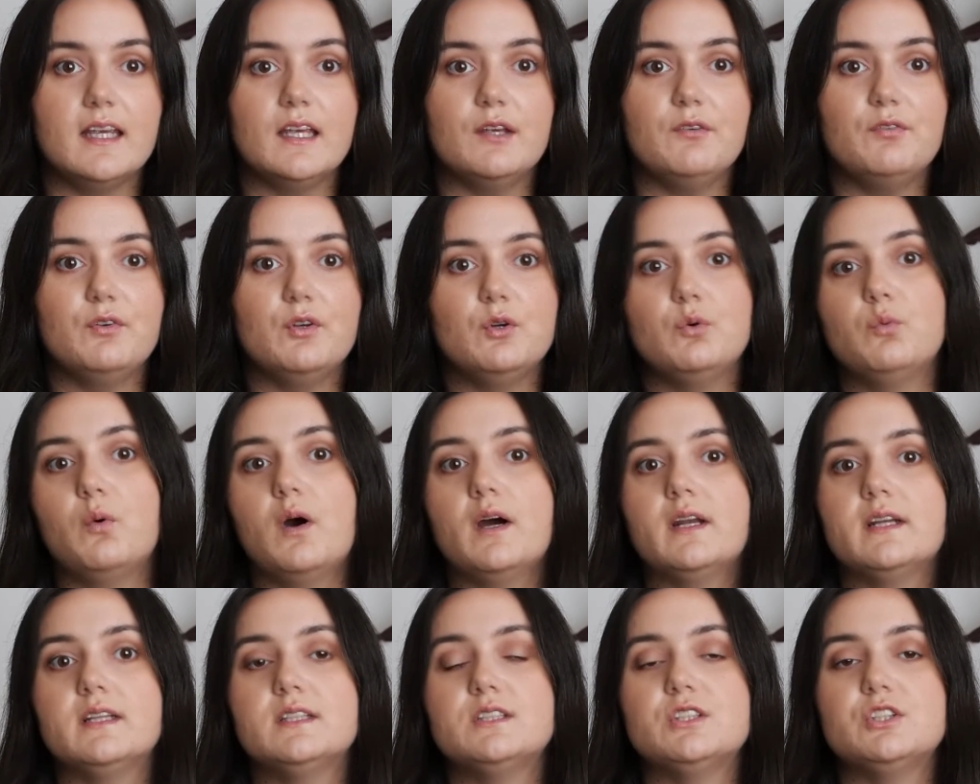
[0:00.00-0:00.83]
if you
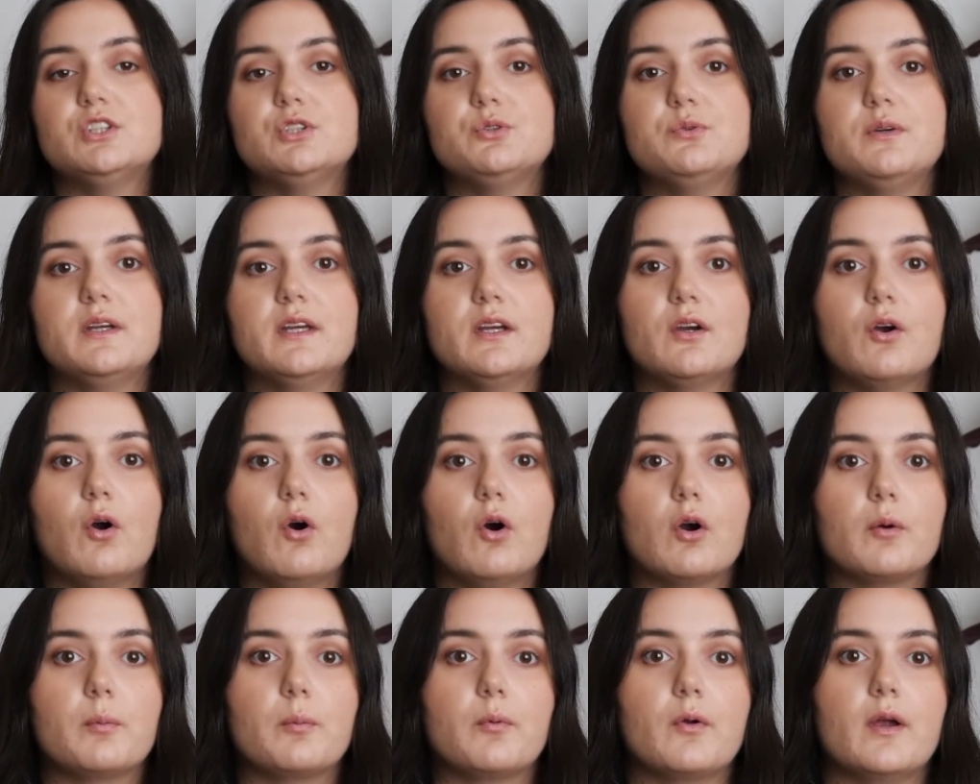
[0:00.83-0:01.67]
wanted to
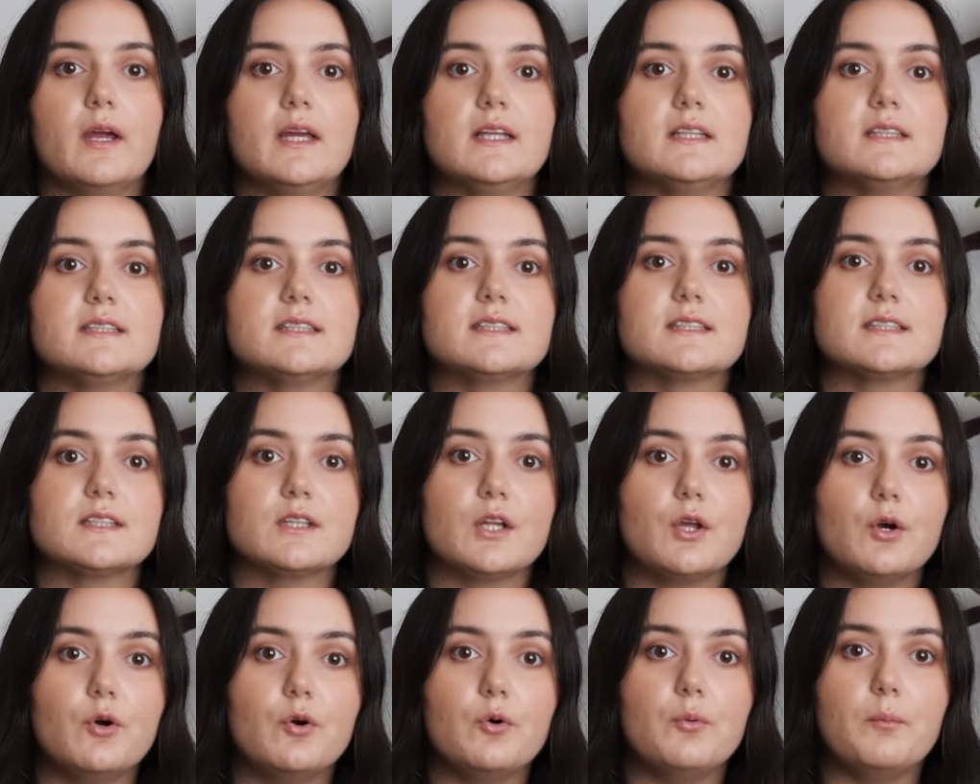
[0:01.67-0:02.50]
incorporate
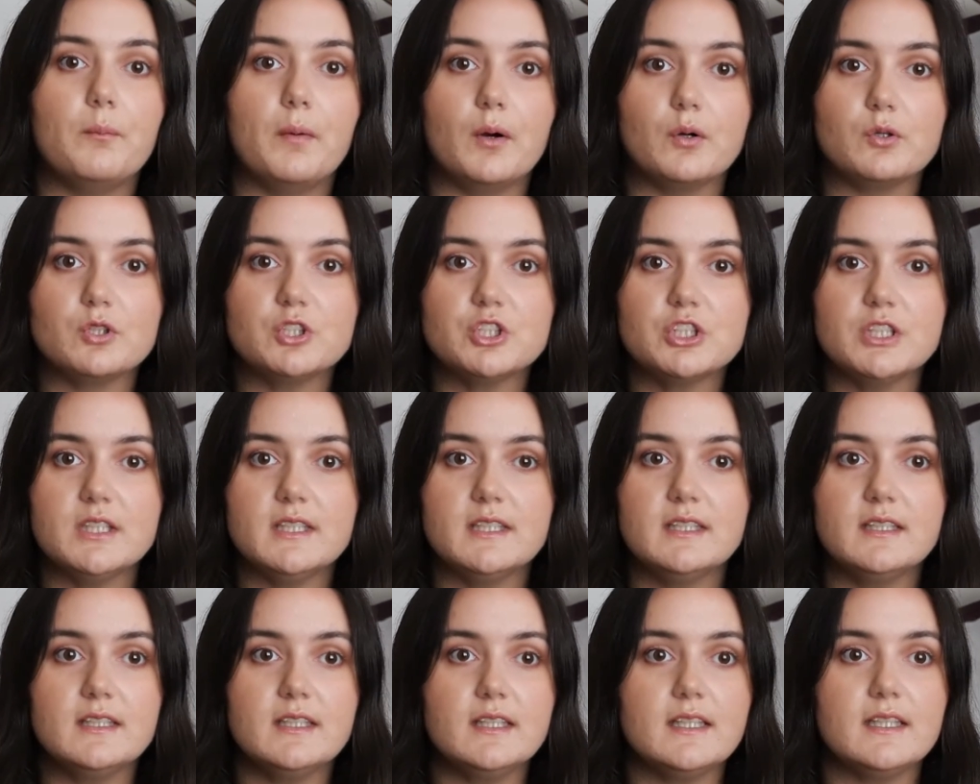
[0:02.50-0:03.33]
slow
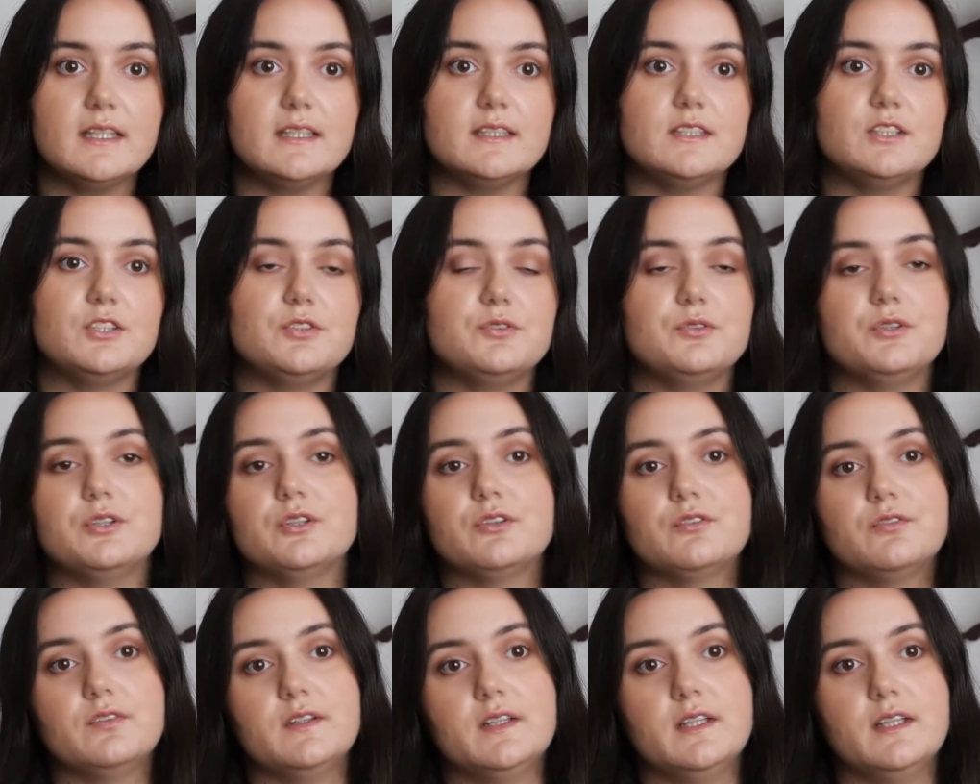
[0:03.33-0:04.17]
motion into
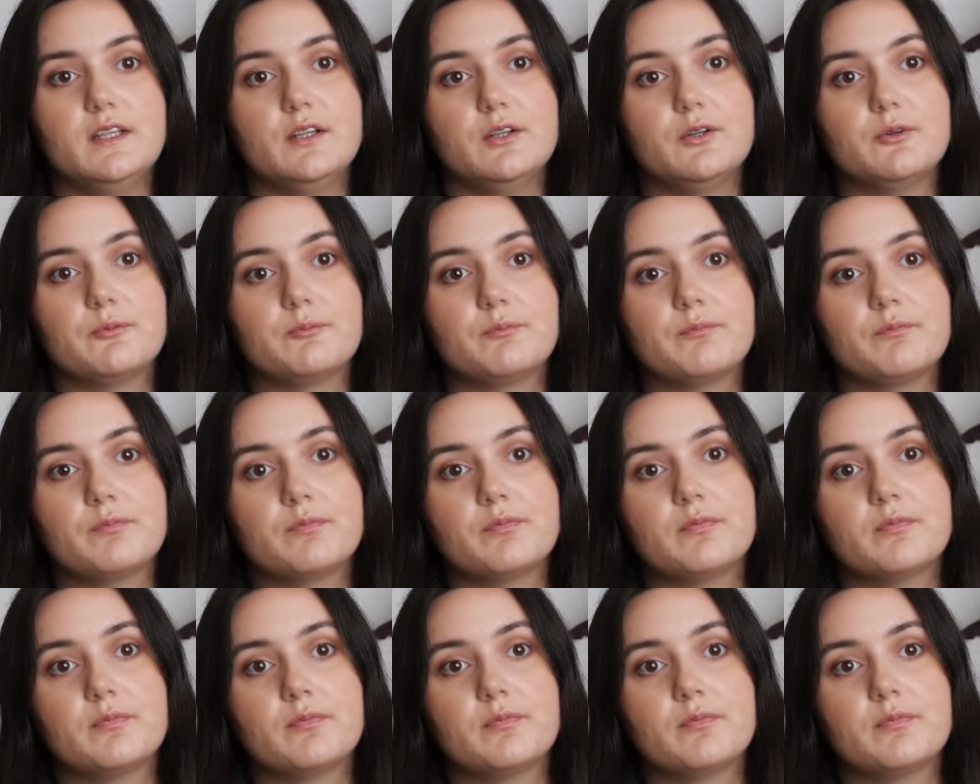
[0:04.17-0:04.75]
your video,